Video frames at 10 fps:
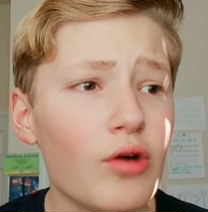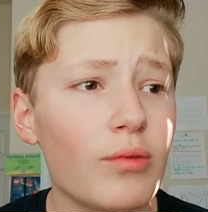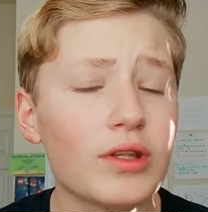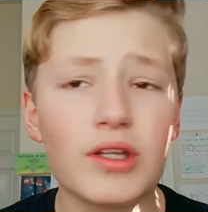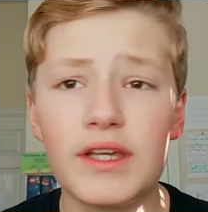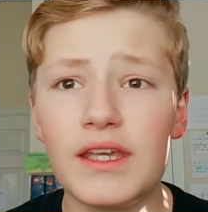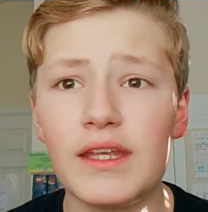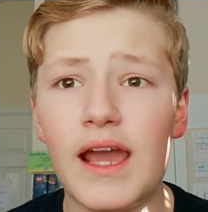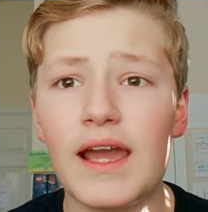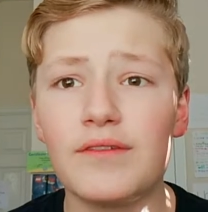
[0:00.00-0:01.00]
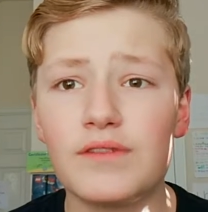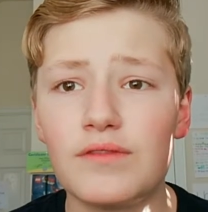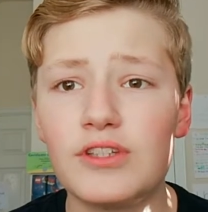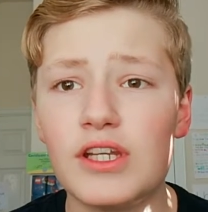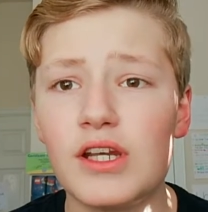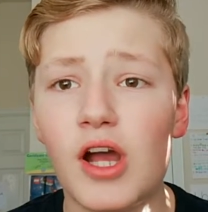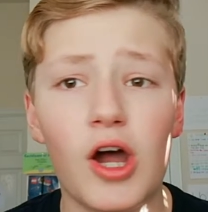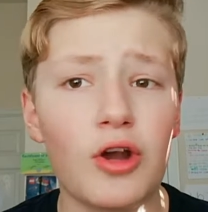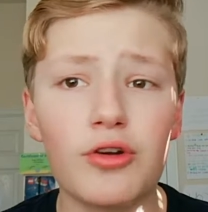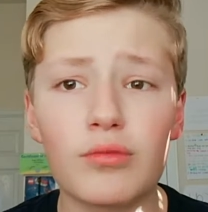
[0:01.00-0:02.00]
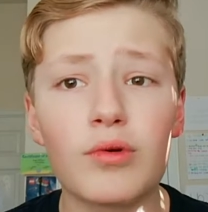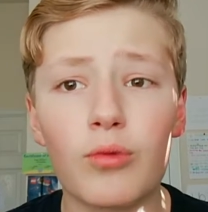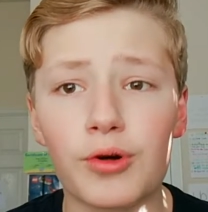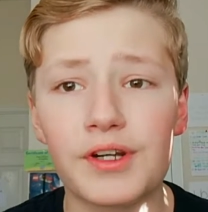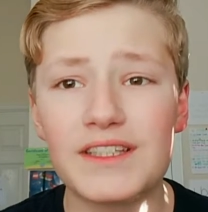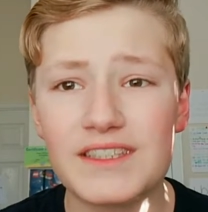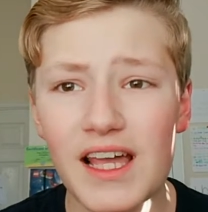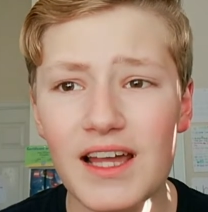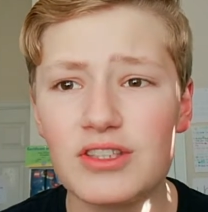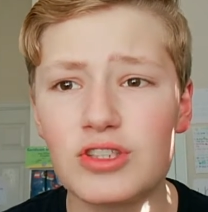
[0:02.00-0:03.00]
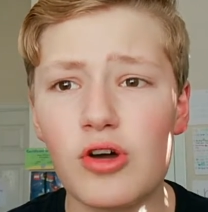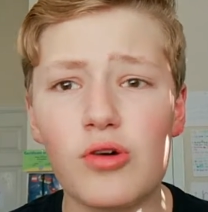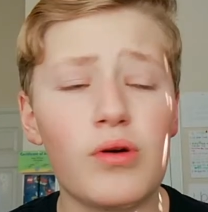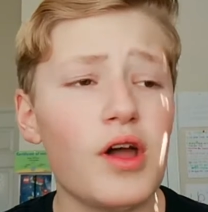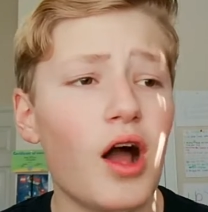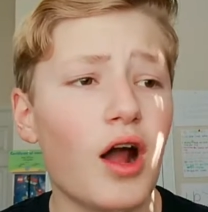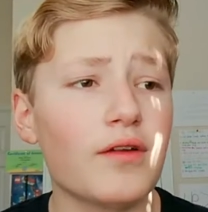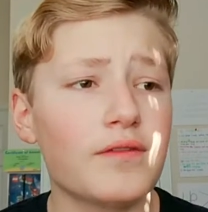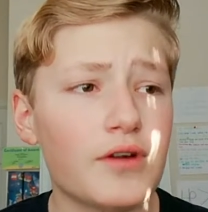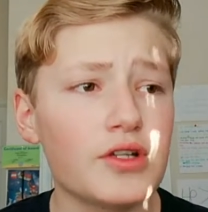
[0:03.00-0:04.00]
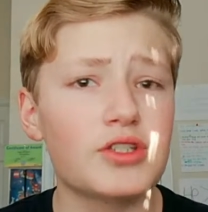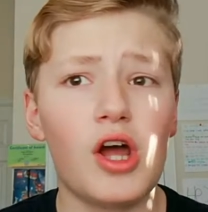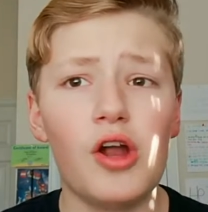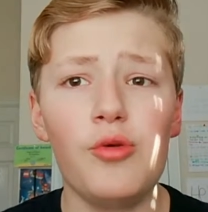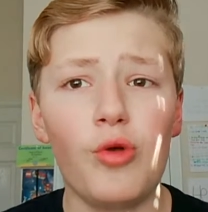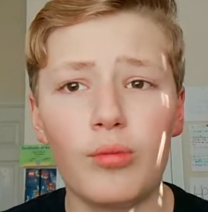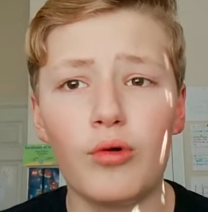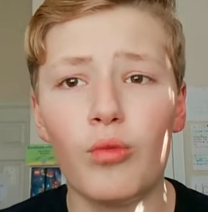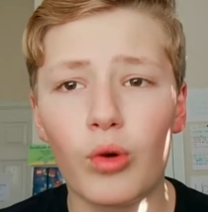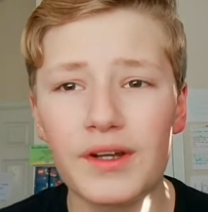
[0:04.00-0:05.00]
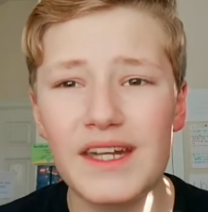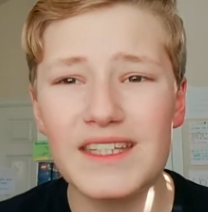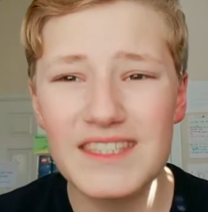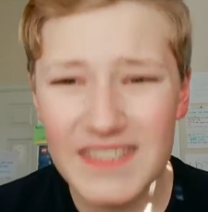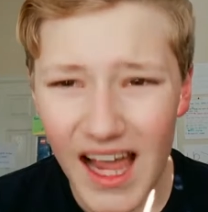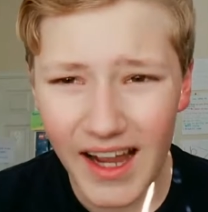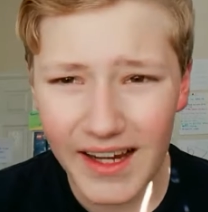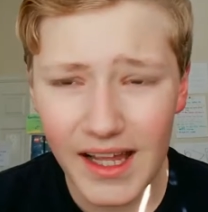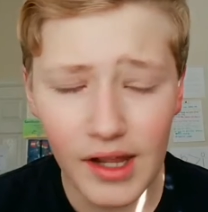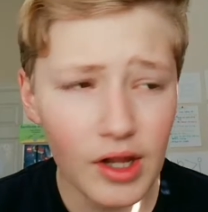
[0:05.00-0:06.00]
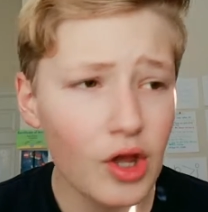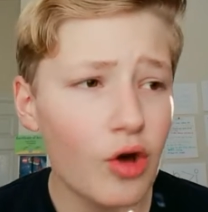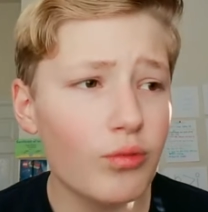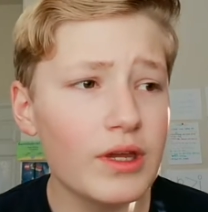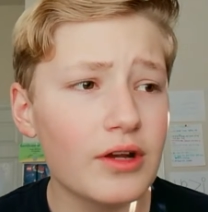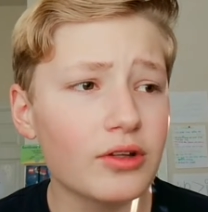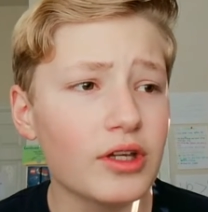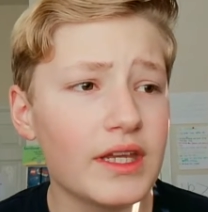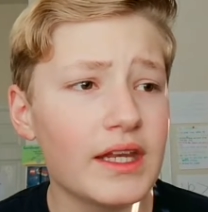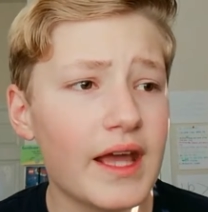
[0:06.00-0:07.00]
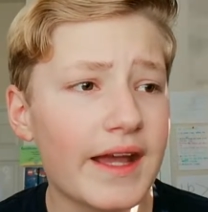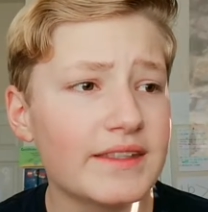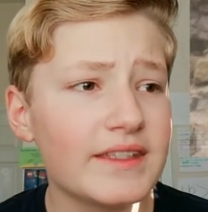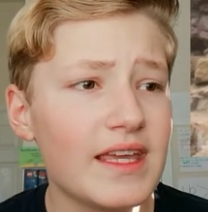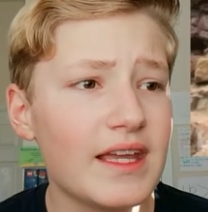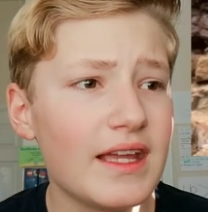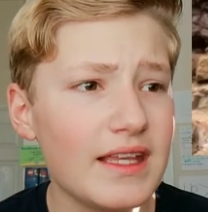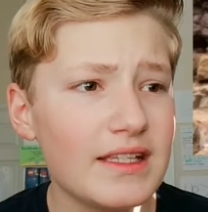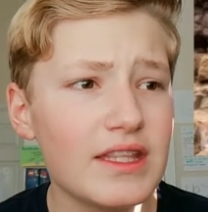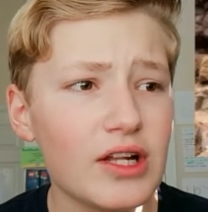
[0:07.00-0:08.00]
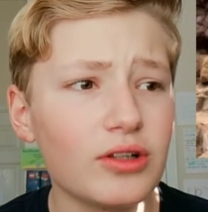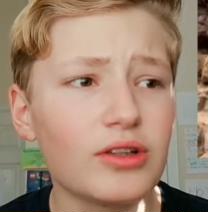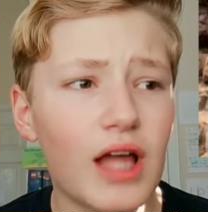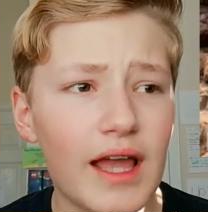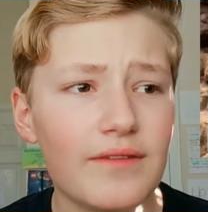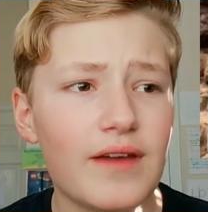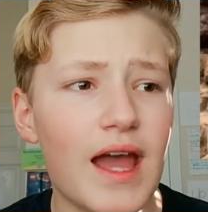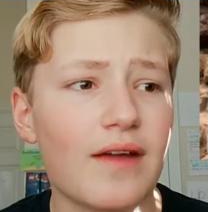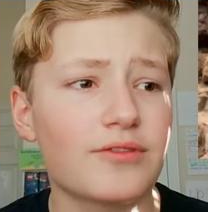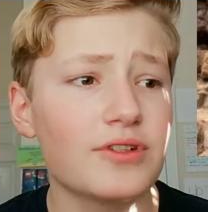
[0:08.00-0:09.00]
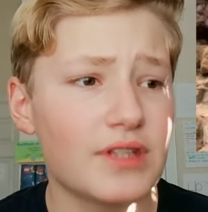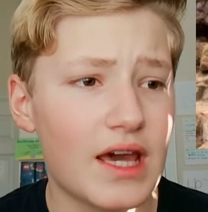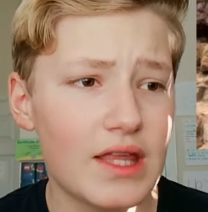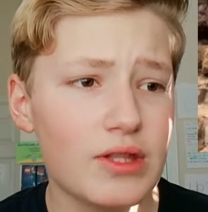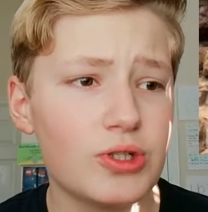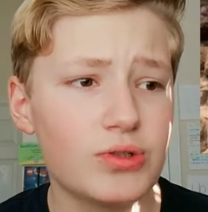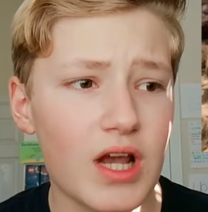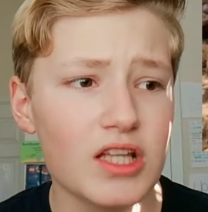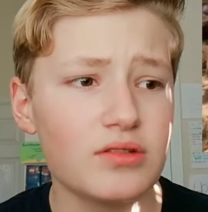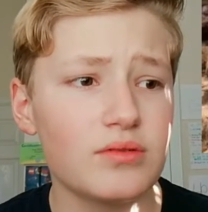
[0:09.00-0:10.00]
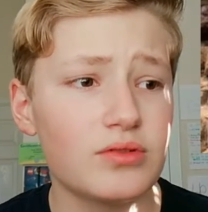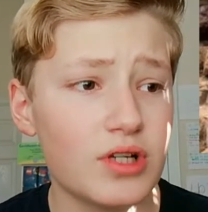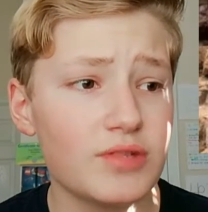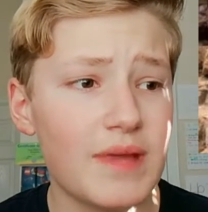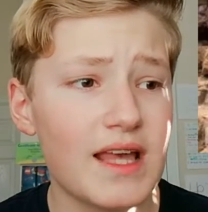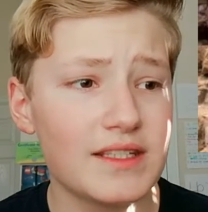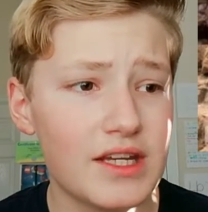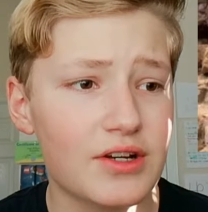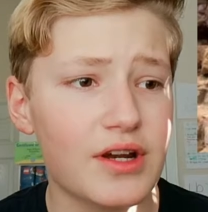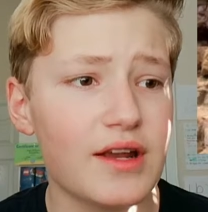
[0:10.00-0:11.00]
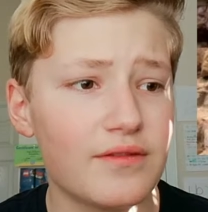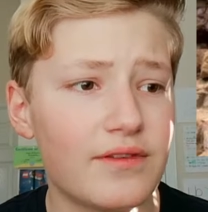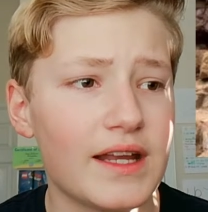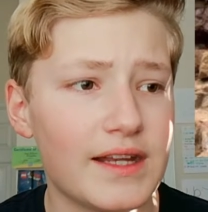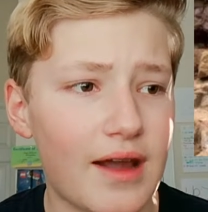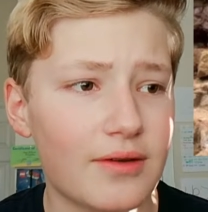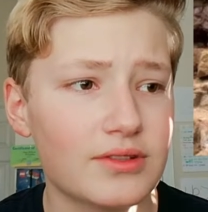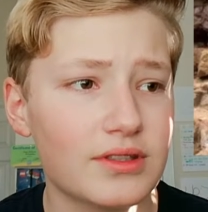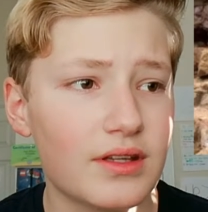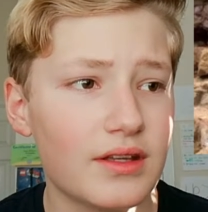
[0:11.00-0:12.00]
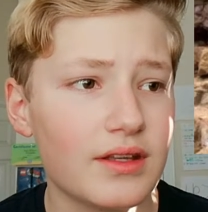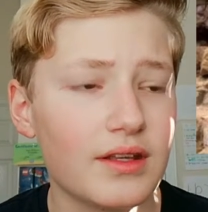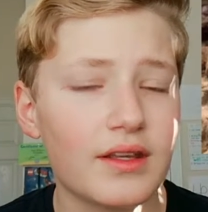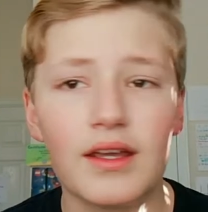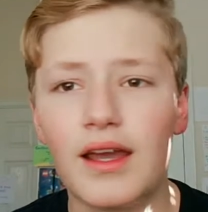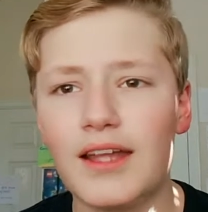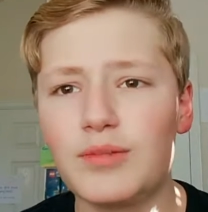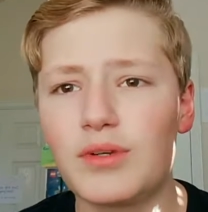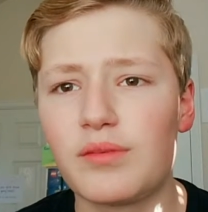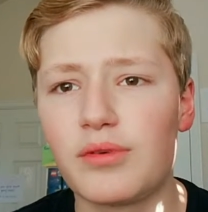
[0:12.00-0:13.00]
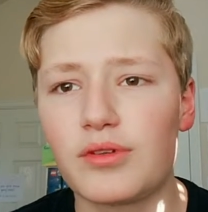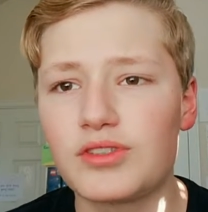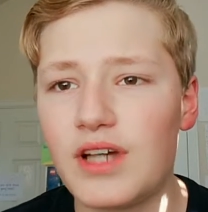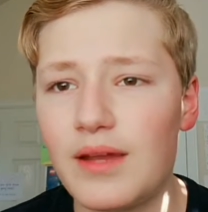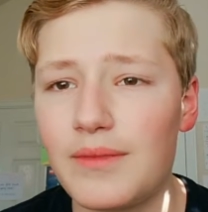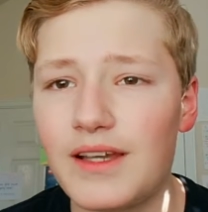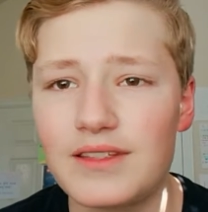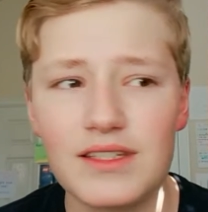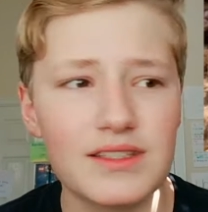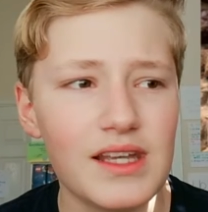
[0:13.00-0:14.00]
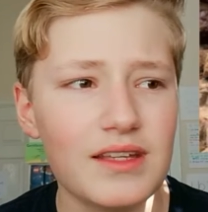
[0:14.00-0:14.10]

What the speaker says: we're looking at 15 unnormal warning signs. So our first unnormal warning sign we are looking at, is there life after death? Trespass here and find out. That's a pretty brutal sign because it's